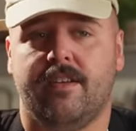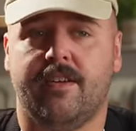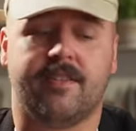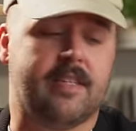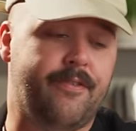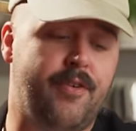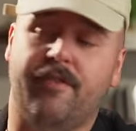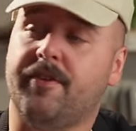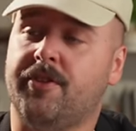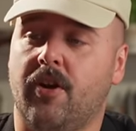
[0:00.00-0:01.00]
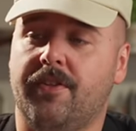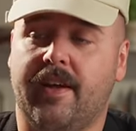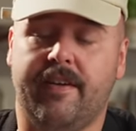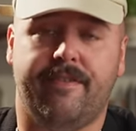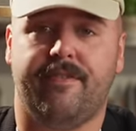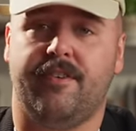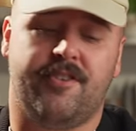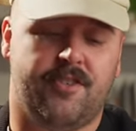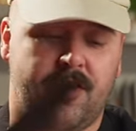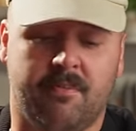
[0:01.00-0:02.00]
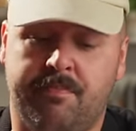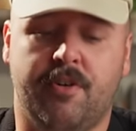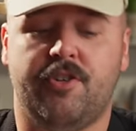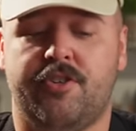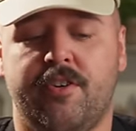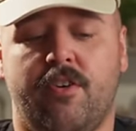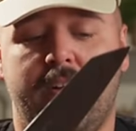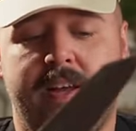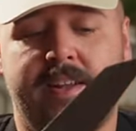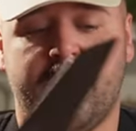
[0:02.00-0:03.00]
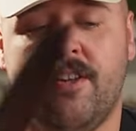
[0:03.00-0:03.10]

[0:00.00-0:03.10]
Because if you have a dull knife, you're just gonna butcher your whole hand, it's gonna